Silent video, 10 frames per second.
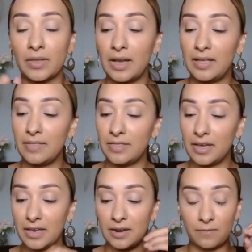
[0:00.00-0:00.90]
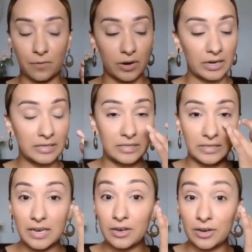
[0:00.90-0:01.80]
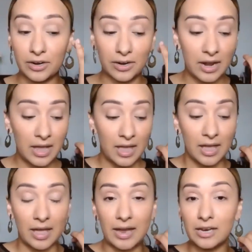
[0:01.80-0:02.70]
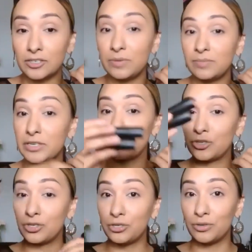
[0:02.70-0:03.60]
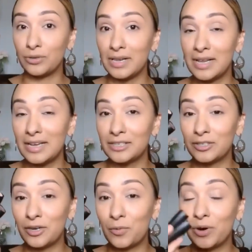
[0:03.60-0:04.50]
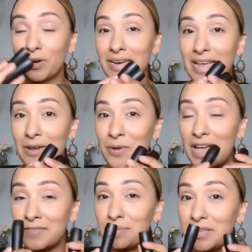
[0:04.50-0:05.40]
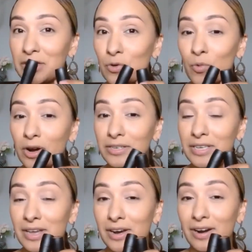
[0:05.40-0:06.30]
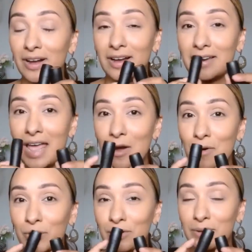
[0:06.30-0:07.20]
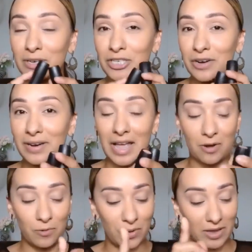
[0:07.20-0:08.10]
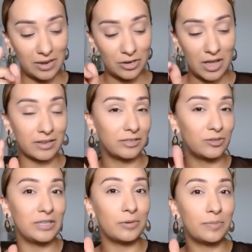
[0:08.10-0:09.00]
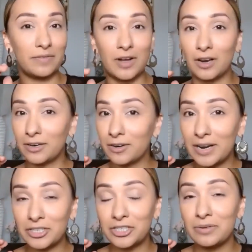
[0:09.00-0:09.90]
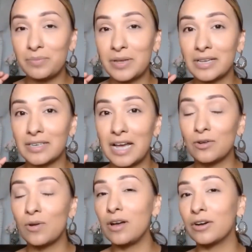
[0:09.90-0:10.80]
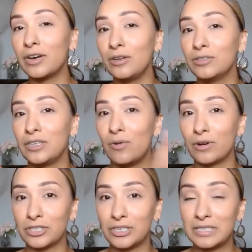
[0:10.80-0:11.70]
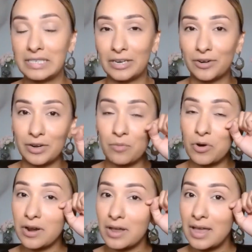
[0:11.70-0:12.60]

And then for concealer, I actually mixed two. So we have something in the works here on how we're going to be sharing how we do a little bit of color correction, because I no longer use the orange concealer anymore.